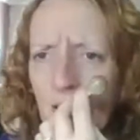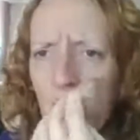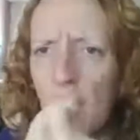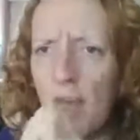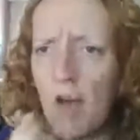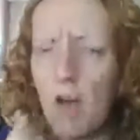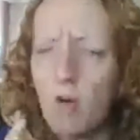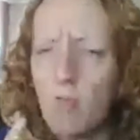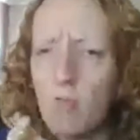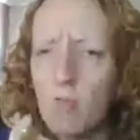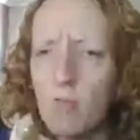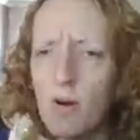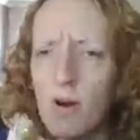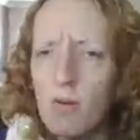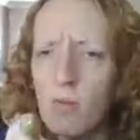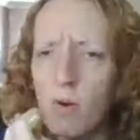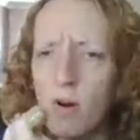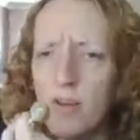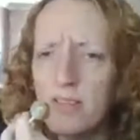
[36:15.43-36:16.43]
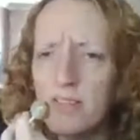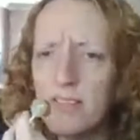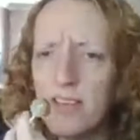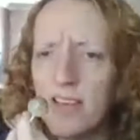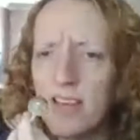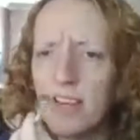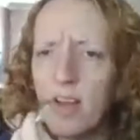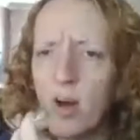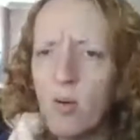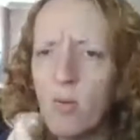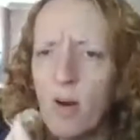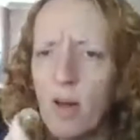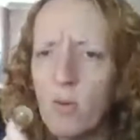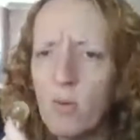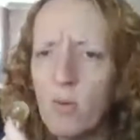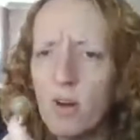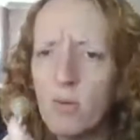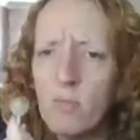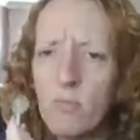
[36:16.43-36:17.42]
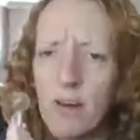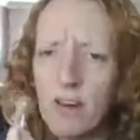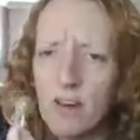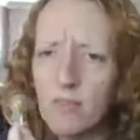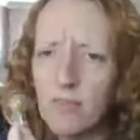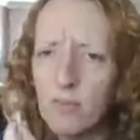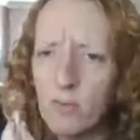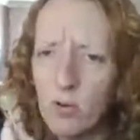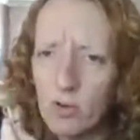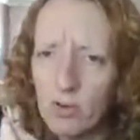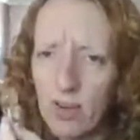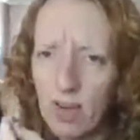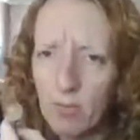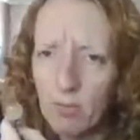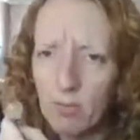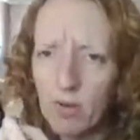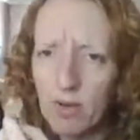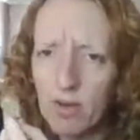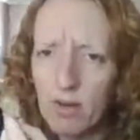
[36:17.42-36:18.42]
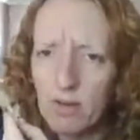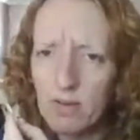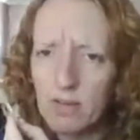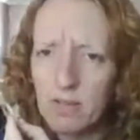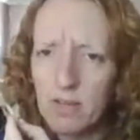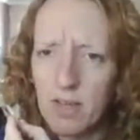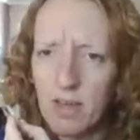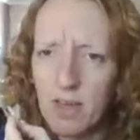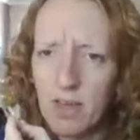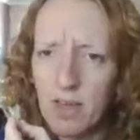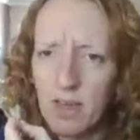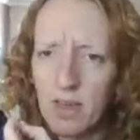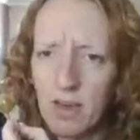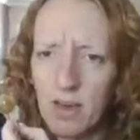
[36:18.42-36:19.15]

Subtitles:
Oh, what he's saying? Oh, my word, Macafor, Kent, because he